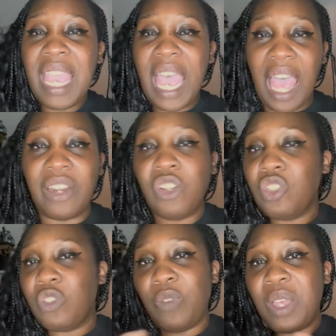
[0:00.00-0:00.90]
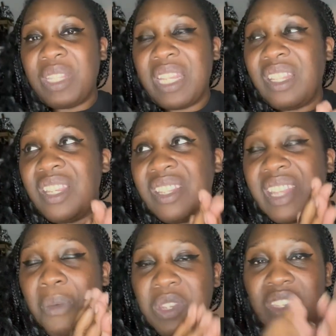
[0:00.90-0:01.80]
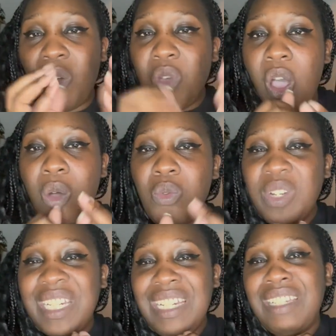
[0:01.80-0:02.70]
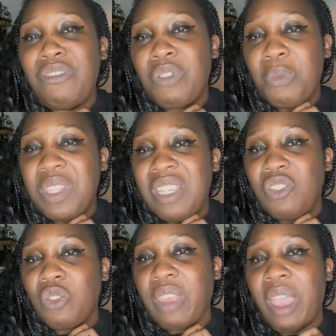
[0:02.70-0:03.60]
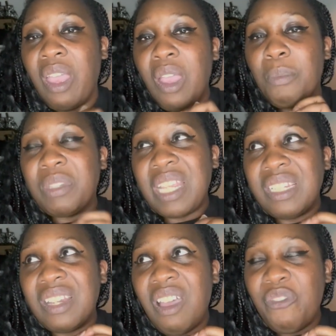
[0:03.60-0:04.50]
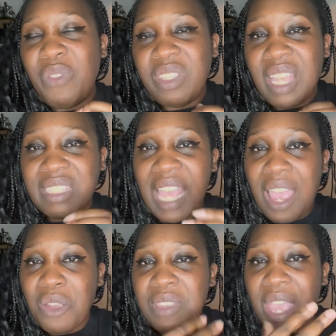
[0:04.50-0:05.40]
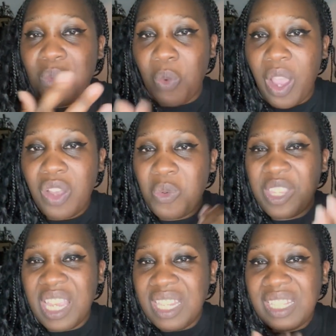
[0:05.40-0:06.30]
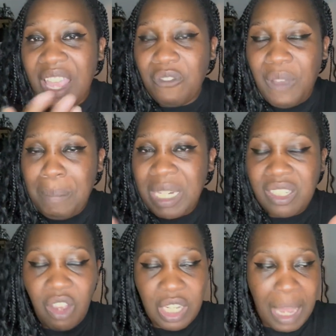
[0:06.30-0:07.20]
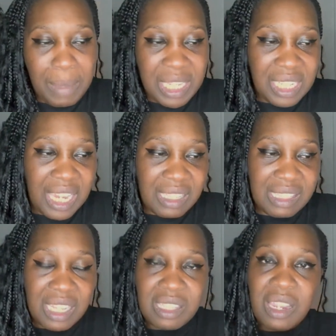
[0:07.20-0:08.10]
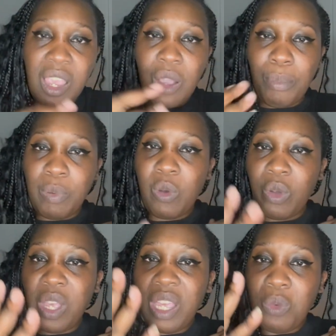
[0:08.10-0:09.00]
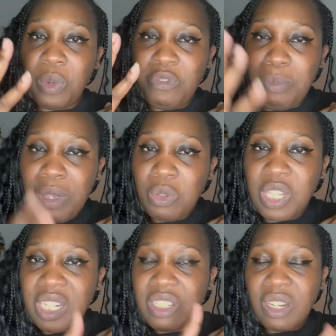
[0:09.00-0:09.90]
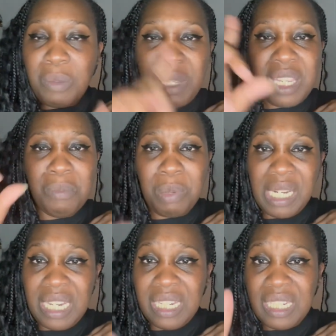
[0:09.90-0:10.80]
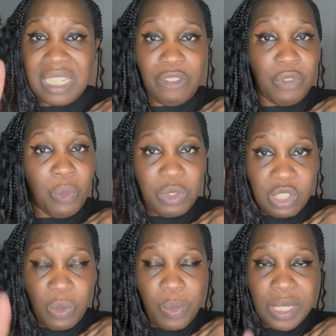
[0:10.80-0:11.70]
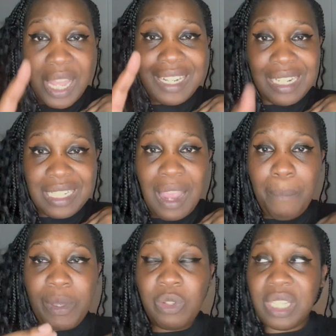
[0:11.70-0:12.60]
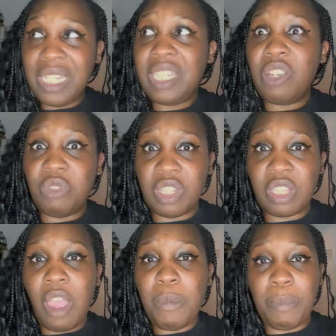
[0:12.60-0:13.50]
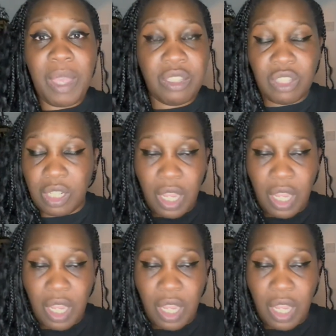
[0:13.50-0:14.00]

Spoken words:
And I just felt that they were so cold and indifferent with each other. But then I think that's how they work within their family dynamic in that sense. But with Milton, it's going to be completely different with someone like Lydia, because Lydia is the type of person